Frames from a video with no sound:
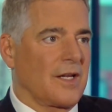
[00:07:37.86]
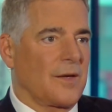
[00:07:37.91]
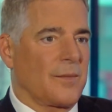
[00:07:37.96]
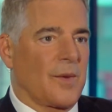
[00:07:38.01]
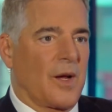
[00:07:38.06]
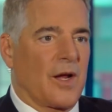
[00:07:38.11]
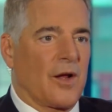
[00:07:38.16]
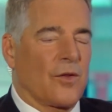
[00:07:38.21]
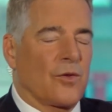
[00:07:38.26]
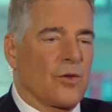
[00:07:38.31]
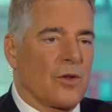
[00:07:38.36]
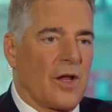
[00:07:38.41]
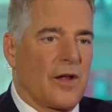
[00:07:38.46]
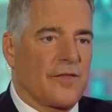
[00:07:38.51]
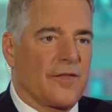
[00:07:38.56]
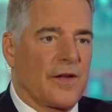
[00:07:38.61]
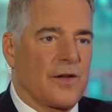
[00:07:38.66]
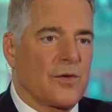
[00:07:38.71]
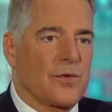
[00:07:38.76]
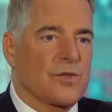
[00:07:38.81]
In my other
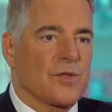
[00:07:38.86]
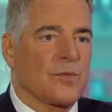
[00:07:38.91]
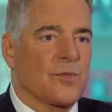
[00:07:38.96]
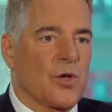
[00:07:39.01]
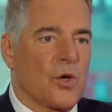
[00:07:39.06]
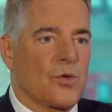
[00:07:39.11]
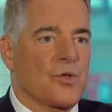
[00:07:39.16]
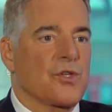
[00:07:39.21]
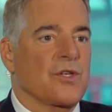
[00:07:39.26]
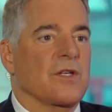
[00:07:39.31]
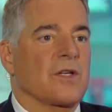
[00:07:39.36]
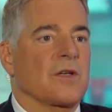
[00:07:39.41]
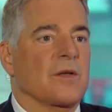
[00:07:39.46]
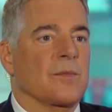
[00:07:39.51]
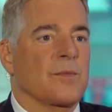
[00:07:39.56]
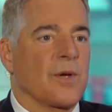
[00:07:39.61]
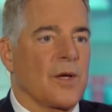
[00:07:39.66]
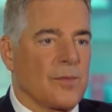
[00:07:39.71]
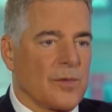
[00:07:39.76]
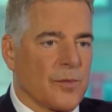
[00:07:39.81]
life, I do some coaching
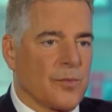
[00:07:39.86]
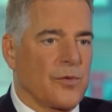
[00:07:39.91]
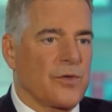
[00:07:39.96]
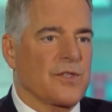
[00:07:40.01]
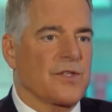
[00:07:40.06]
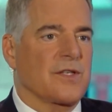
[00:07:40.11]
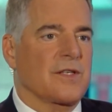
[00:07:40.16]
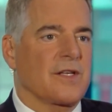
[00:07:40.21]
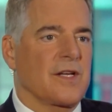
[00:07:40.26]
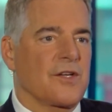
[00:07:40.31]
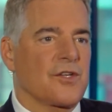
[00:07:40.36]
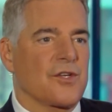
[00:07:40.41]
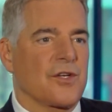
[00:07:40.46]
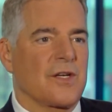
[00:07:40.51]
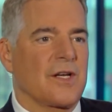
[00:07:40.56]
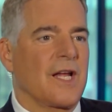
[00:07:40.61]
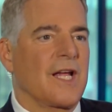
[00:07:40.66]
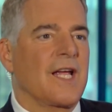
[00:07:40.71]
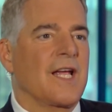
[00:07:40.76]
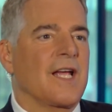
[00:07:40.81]
and public
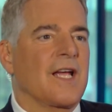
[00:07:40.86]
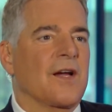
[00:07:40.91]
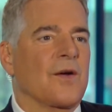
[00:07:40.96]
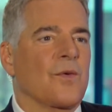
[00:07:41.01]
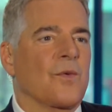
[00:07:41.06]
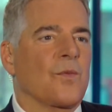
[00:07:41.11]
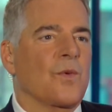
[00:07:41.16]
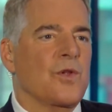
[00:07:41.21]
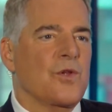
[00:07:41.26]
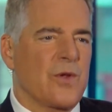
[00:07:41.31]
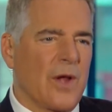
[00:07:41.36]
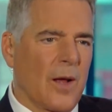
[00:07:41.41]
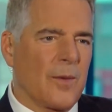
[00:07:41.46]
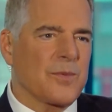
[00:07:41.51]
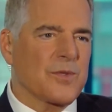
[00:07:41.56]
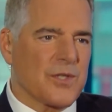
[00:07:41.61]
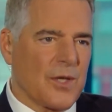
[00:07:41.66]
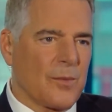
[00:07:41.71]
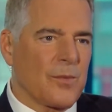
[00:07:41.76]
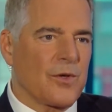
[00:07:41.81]
presentation. When you help
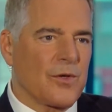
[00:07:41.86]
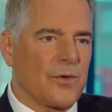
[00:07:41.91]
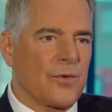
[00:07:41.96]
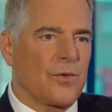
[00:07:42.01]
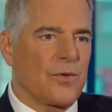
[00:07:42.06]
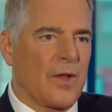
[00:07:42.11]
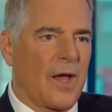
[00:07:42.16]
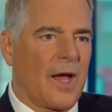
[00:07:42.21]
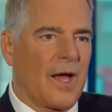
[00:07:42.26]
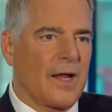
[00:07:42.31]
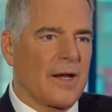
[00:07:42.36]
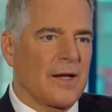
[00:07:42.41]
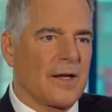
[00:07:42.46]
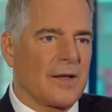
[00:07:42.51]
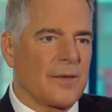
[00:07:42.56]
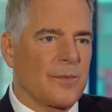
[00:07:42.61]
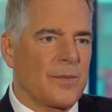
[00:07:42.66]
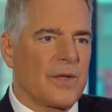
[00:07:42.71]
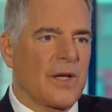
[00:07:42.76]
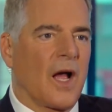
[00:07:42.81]
someone do that,
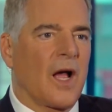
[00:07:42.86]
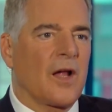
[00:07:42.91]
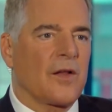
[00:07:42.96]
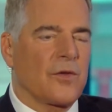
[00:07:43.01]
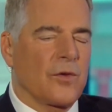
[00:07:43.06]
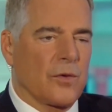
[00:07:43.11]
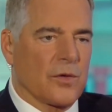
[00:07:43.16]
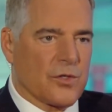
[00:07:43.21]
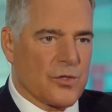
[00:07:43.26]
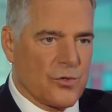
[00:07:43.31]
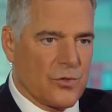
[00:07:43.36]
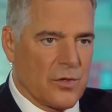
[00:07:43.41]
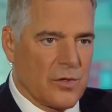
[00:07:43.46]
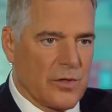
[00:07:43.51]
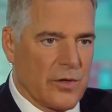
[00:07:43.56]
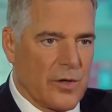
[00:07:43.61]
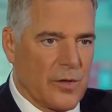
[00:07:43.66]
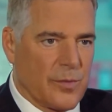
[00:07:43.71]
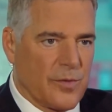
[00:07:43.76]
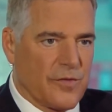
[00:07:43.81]
beyond your
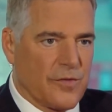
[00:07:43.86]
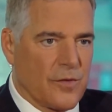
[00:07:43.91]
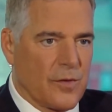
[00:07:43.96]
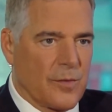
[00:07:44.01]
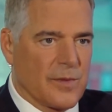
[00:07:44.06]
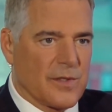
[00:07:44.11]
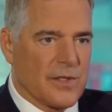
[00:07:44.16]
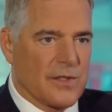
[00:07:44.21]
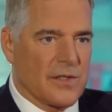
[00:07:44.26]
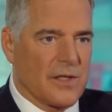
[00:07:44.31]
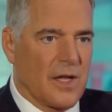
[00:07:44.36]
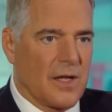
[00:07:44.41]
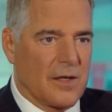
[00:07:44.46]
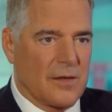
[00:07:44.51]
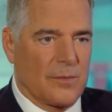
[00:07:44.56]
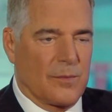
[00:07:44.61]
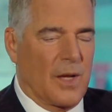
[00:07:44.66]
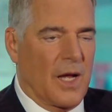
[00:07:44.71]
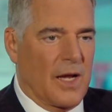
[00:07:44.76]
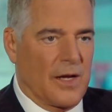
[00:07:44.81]
extraordinary performances,
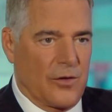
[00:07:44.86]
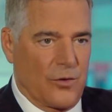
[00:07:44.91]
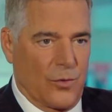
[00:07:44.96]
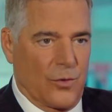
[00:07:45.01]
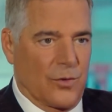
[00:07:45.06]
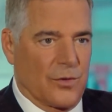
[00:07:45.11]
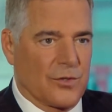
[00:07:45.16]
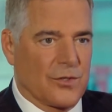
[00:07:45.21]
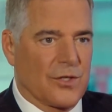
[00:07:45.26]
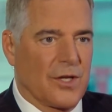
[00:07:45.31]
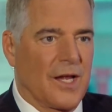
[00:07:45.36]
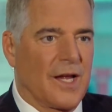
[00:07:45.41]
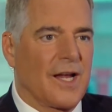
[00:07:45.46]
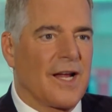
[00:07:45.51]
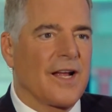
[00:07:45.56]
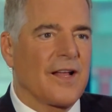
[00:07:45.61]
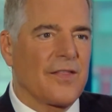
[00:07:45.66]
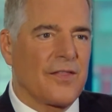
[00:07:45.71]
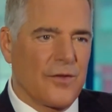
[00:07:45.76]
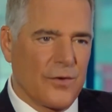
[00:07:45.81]
not mine, yours,
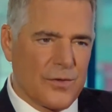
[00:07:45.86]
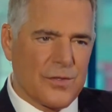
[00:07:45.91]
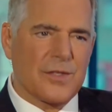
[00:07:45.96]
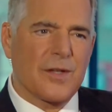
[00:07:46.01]
there's